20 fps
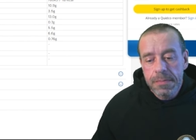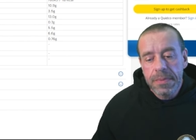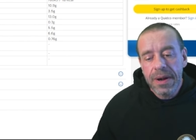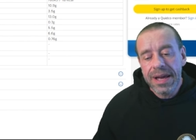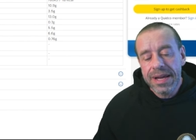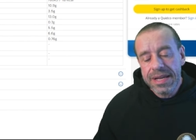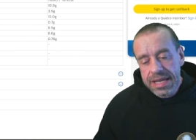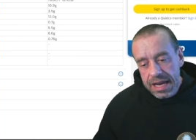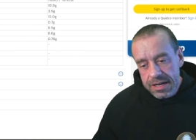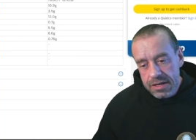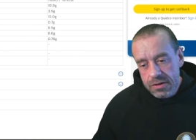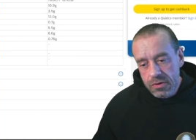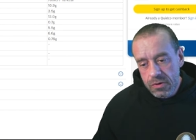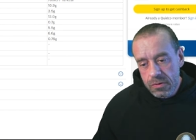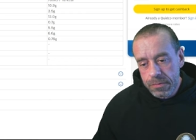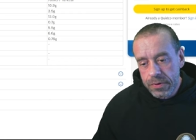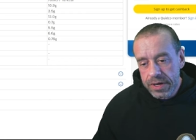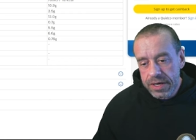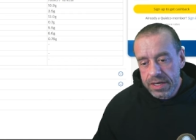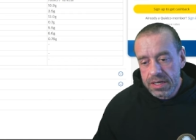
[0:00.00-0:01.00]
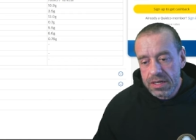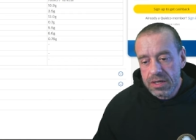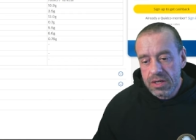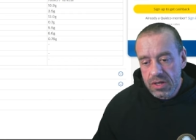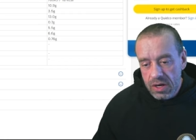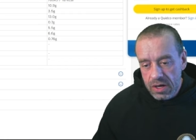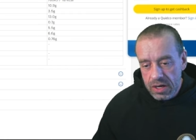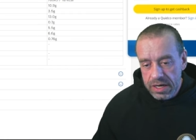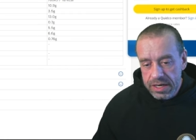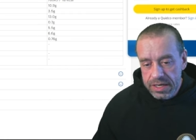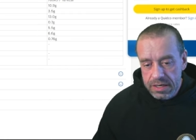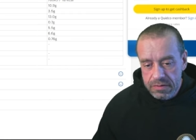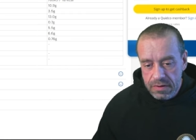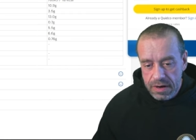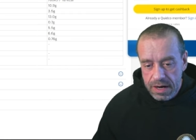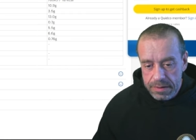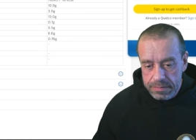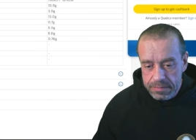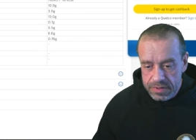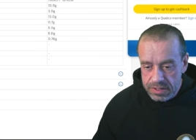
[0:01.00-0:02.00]
but again, 0.9
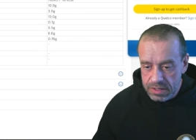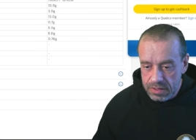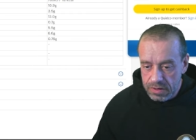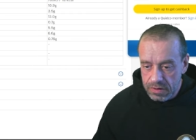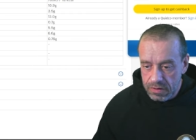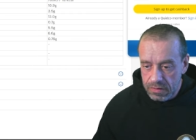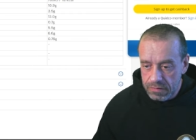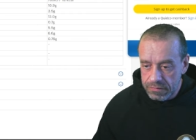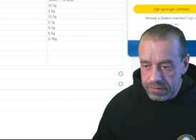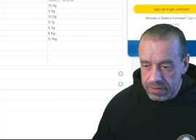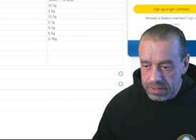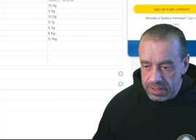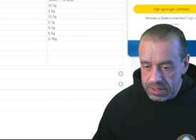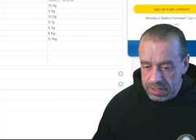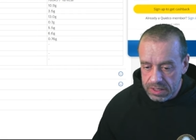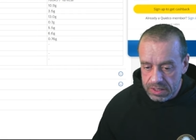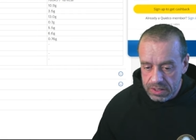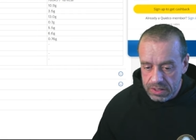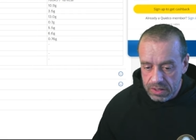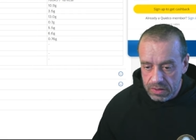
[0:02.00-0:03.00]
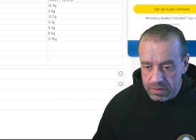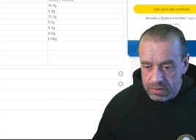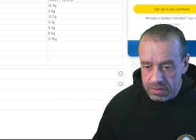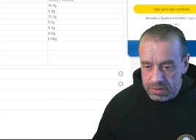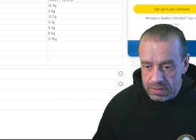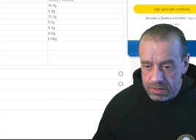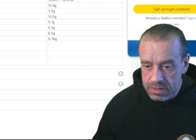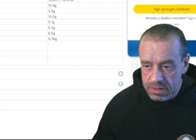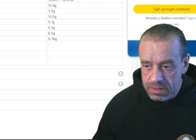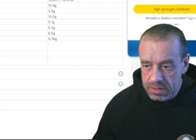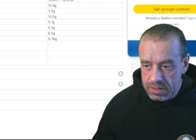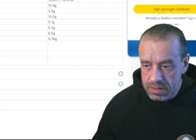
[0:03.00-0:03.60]
grams of salt.